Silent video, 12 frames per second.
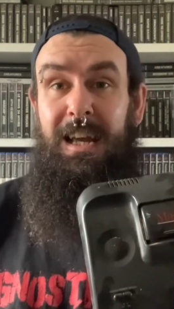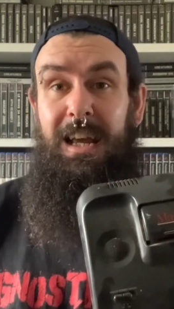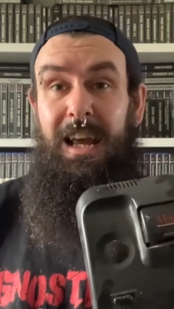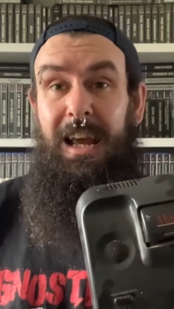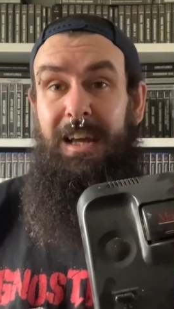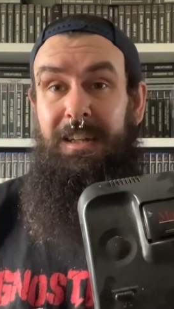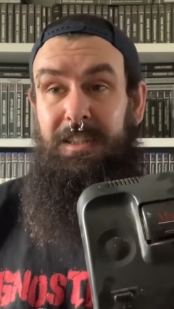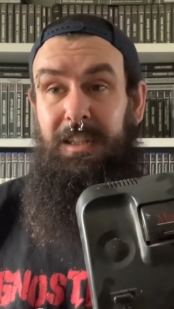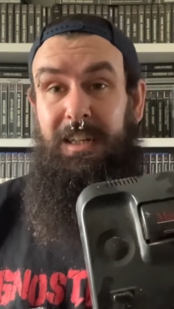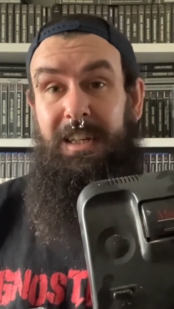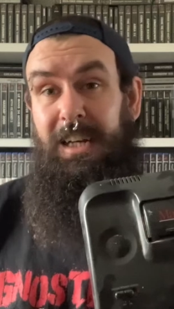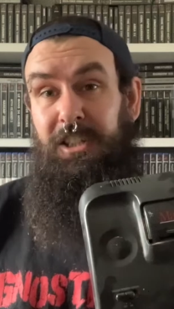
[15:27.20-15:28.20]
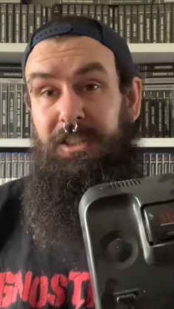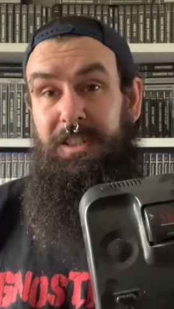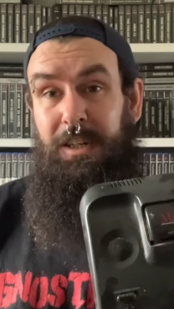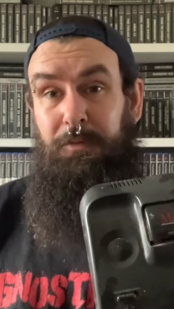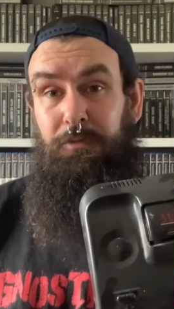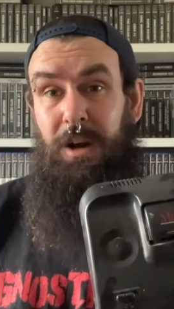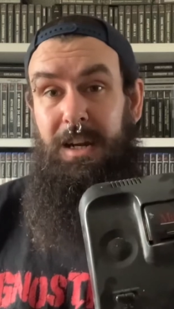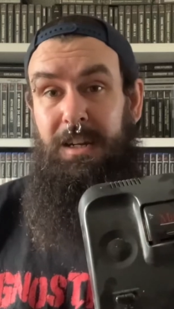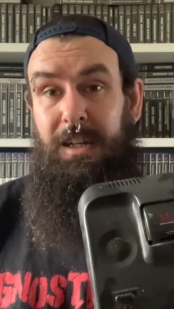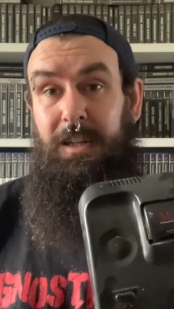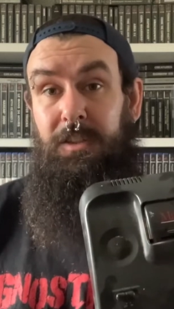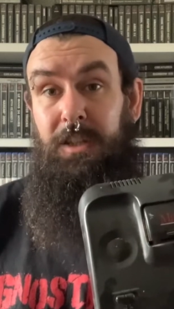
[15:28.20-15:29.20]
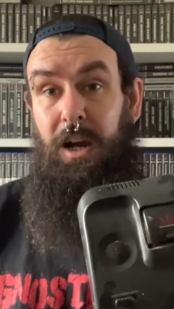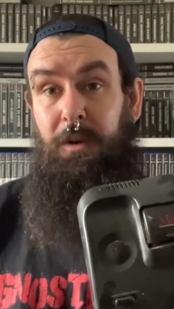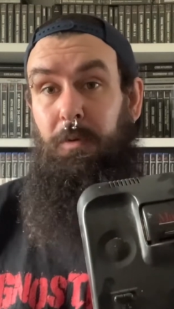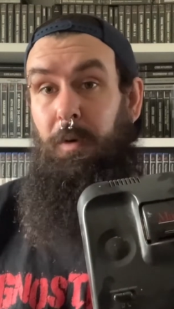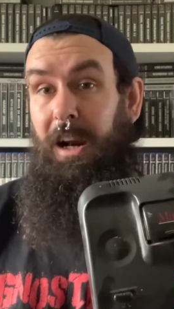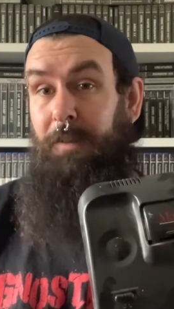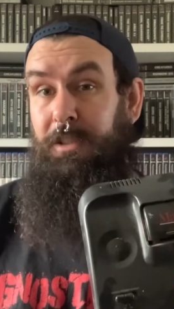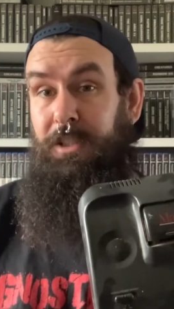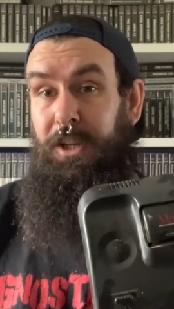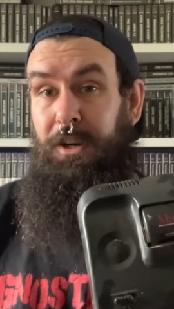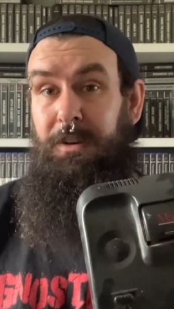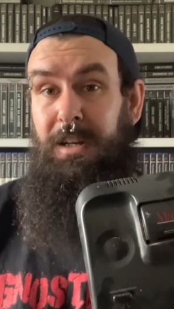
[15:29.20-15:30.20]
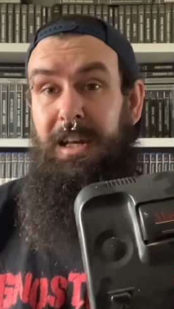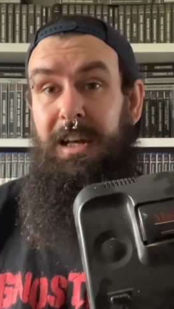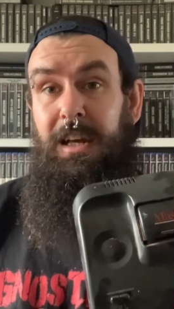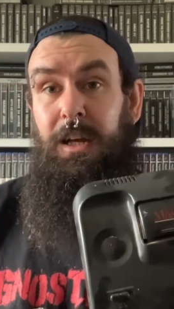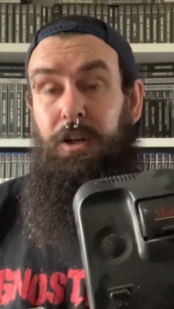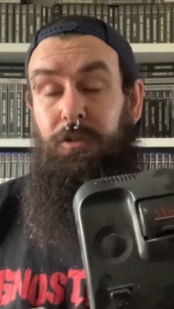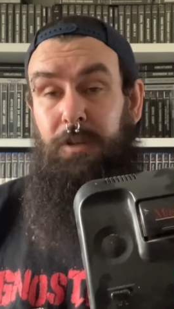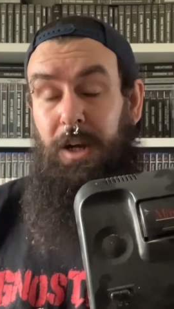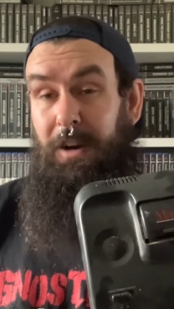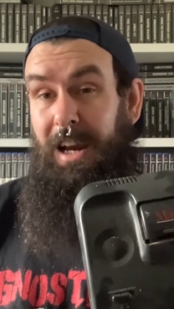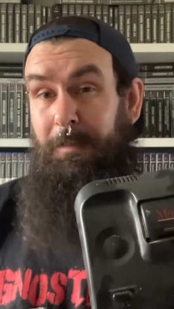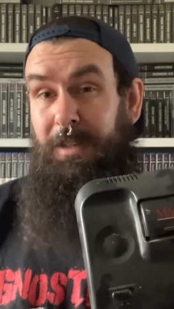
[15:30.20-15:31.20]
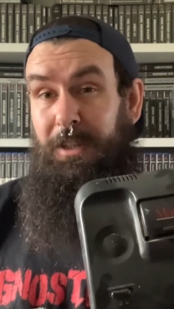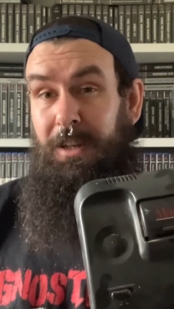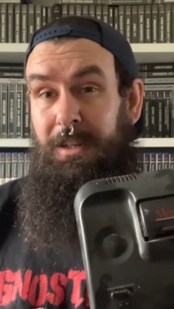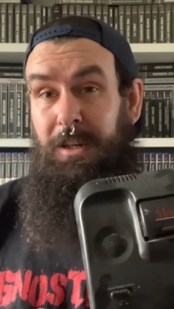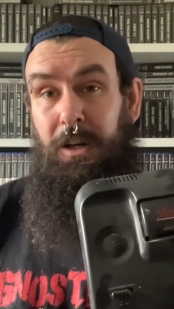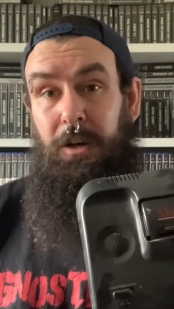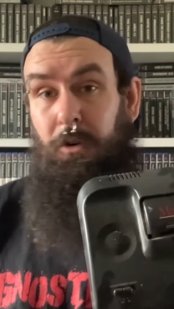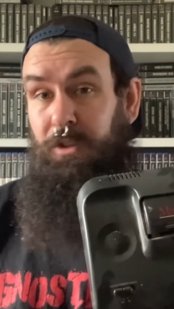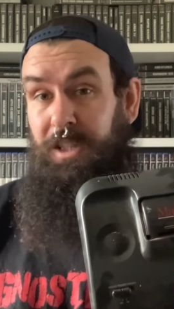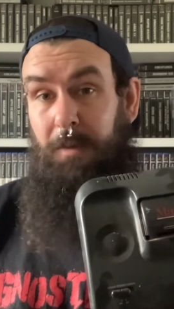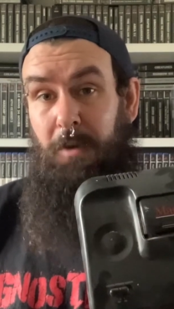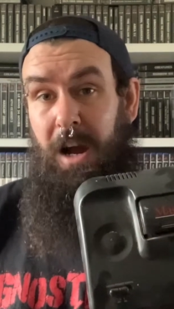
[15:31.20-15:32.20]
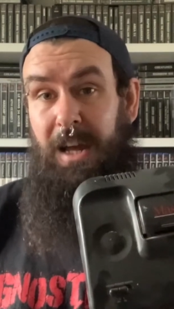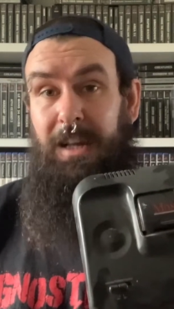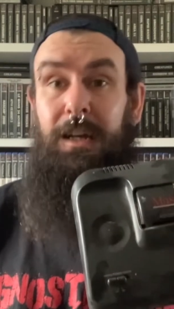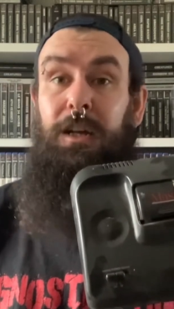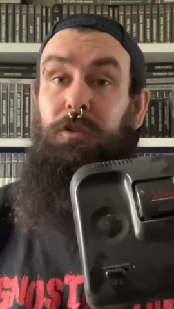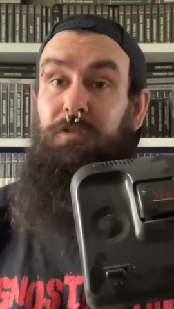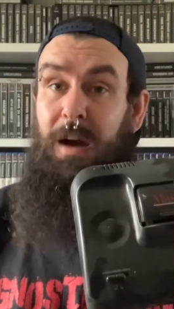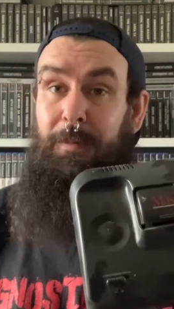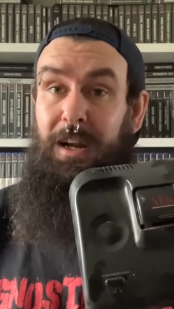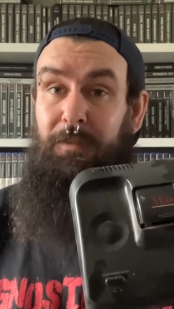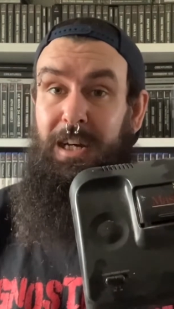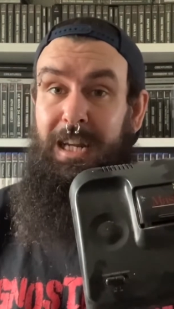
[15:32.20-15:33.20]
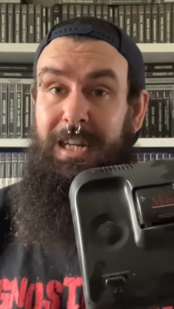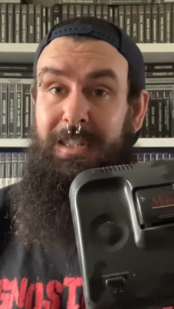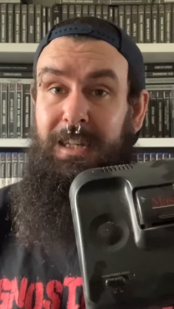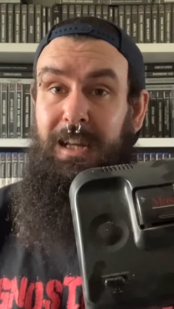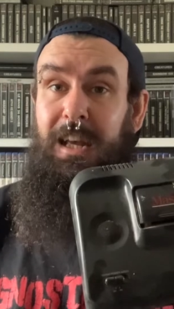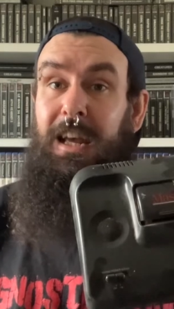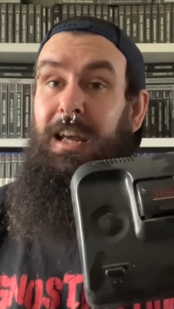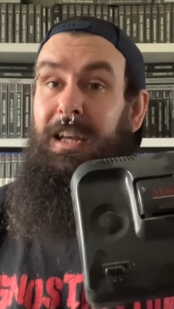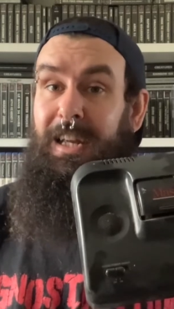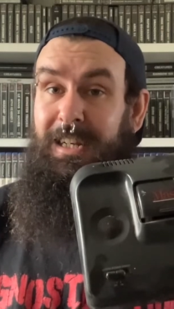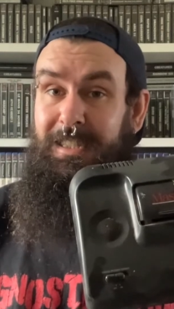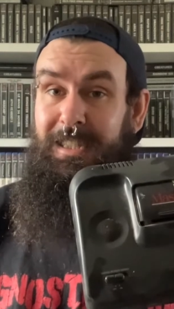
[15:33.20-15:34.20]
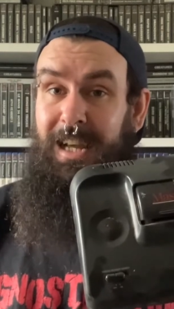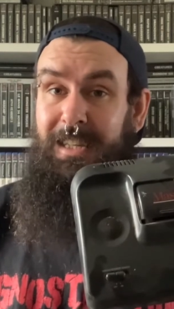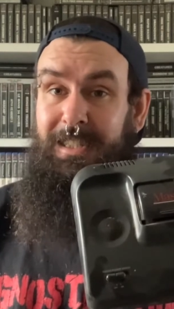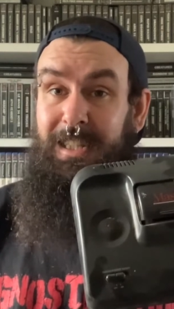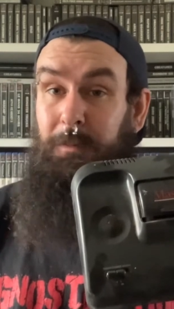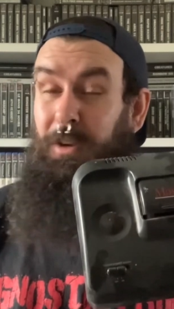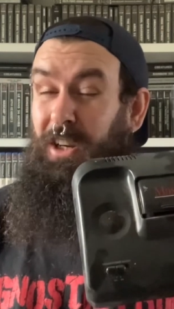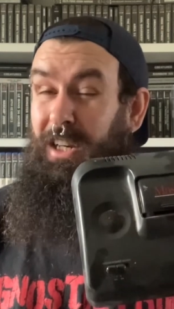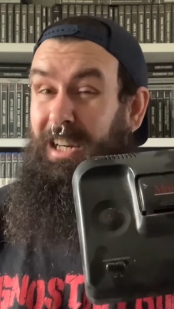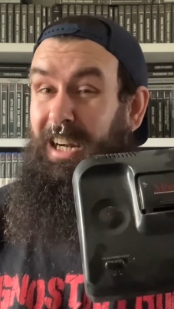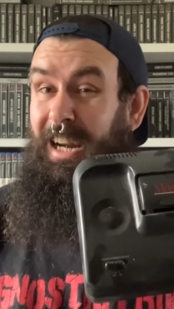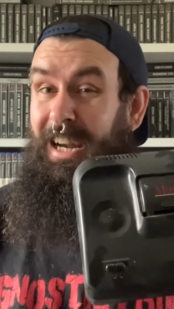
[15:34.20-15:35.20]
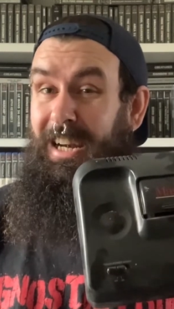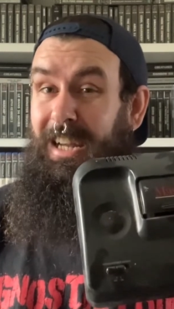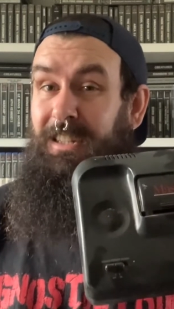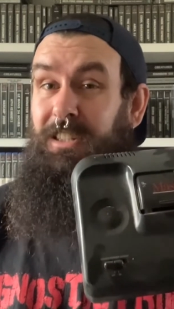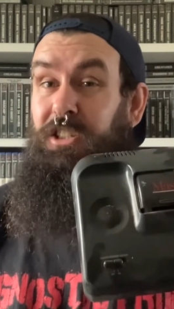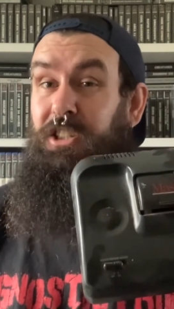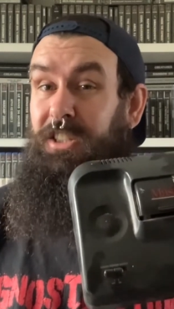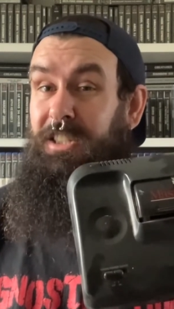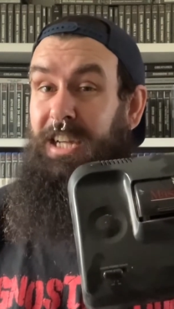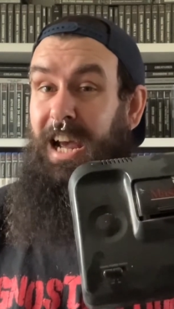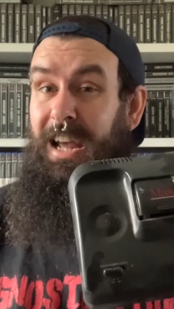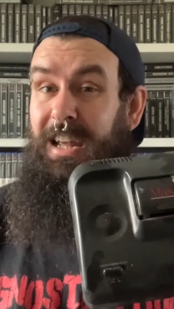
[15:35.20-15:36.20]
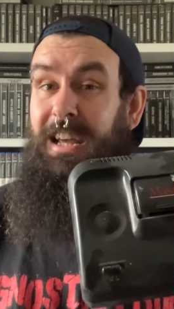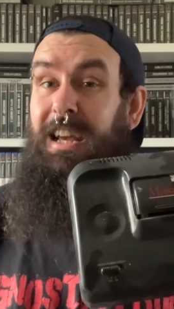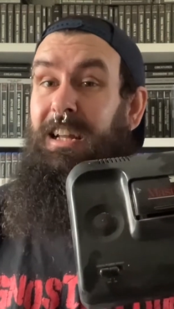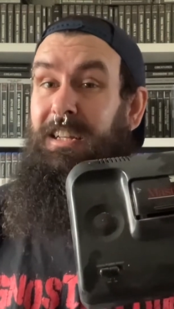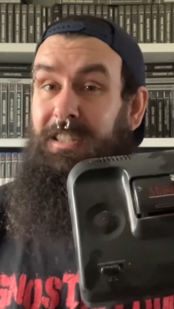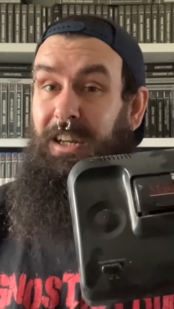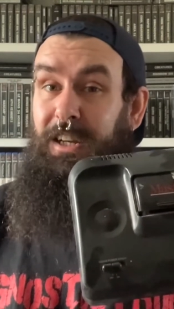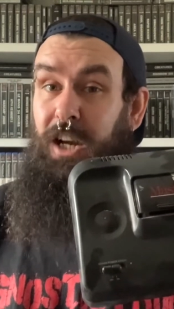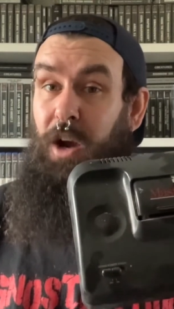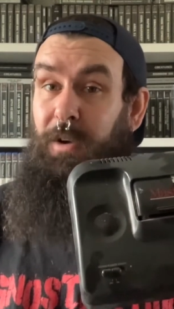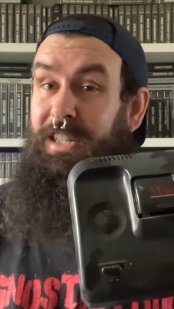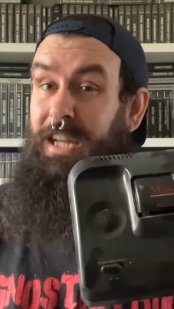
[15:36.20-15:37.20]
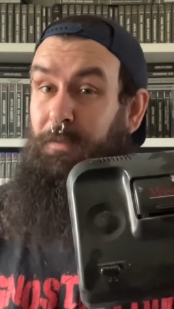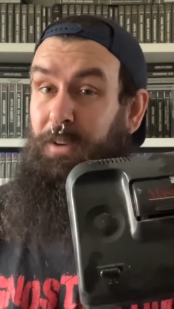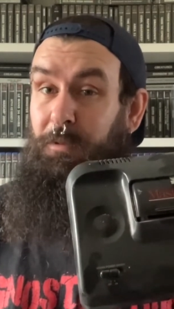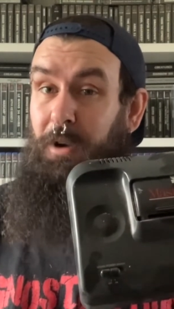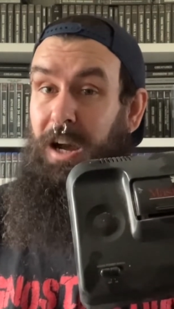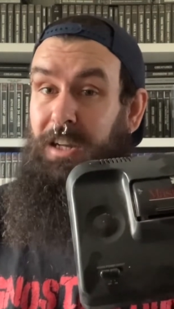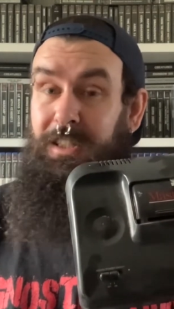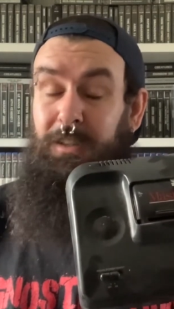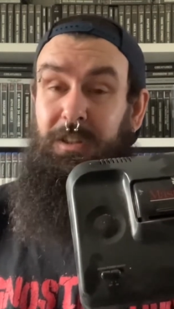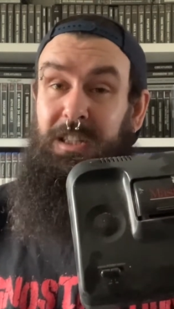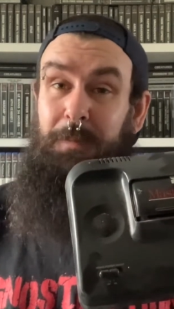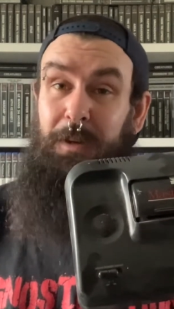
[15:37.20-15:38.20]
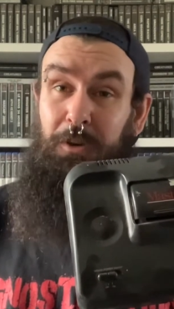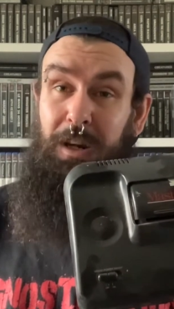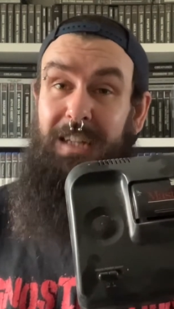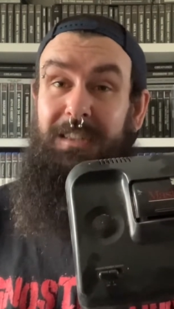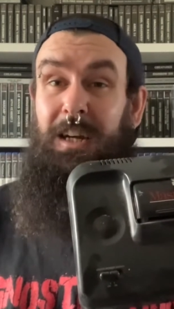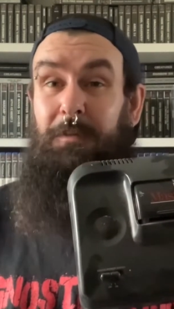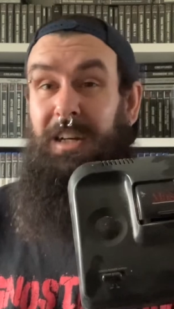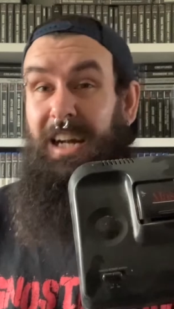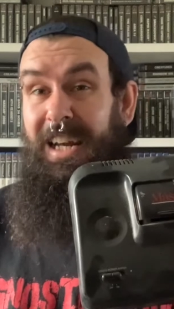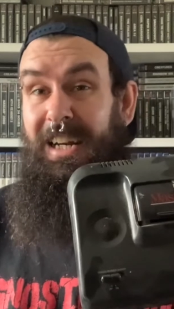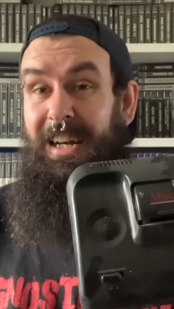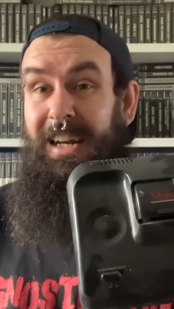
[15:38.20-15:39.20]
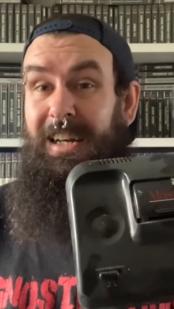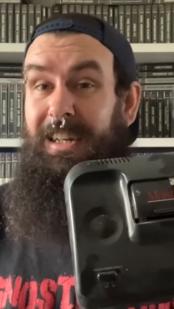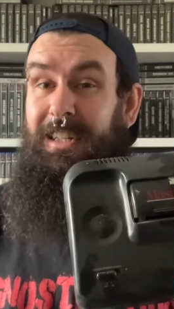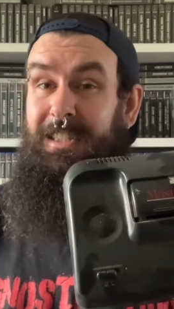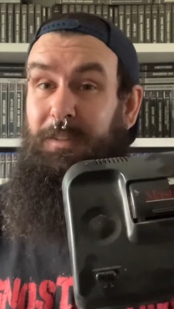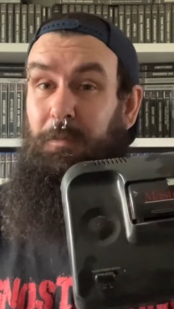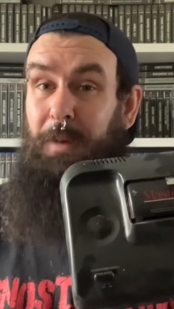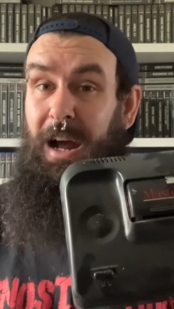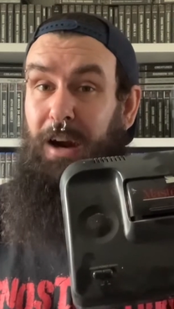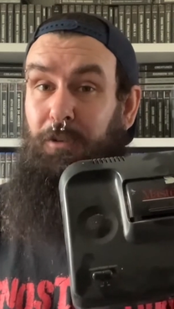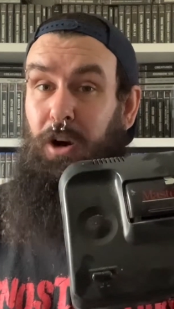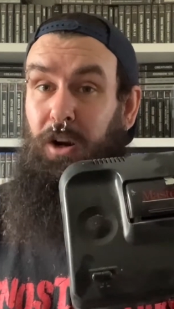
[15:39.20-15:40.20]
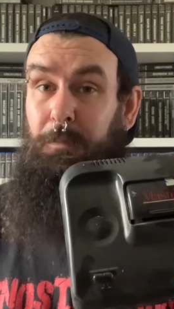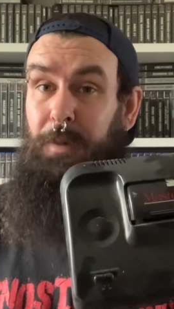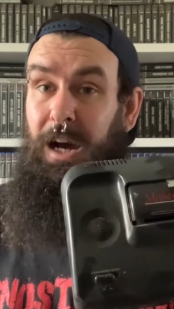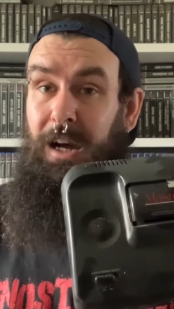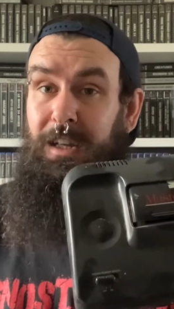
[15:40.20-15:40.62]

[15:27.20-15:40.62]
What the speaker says: into the connections in the front. So what I have to do, go on Amazon or somewhere, grab another lead, get this tested. I'm not going to clean it just yet until I know it definitely works. I don't want to spend all that time cleaning it and it doesn't even power on, but